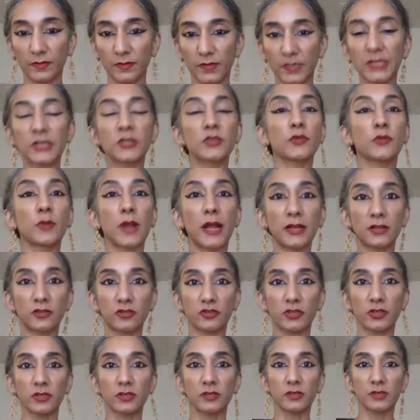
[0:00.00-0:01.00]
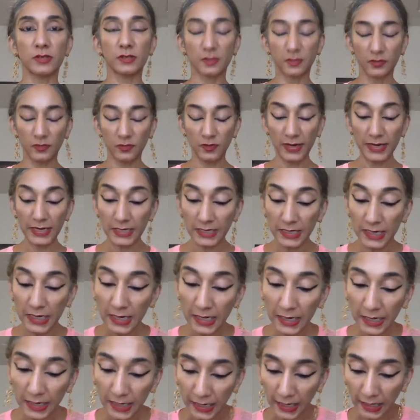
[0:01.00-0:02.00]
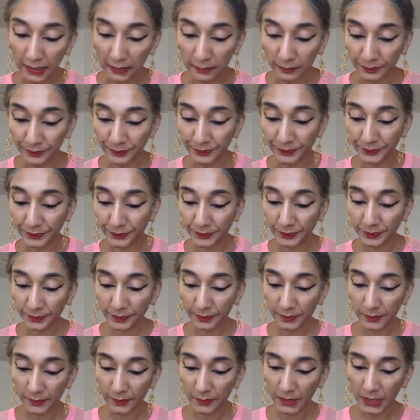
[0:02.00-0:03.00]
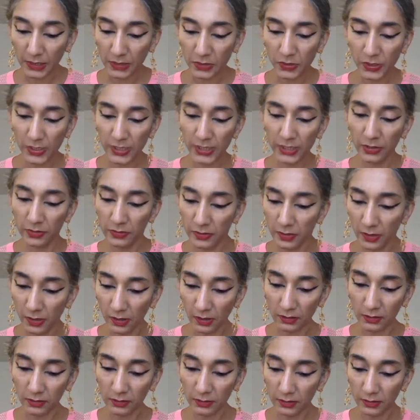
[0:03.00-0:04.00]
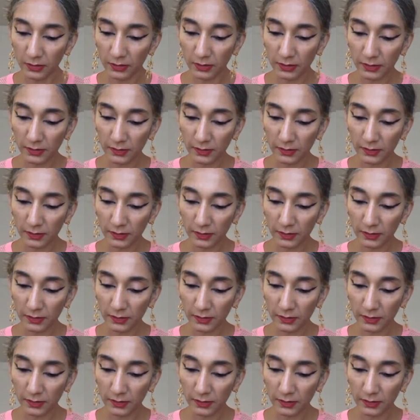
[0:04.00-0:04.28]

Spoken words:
interactions, right? So he goes on,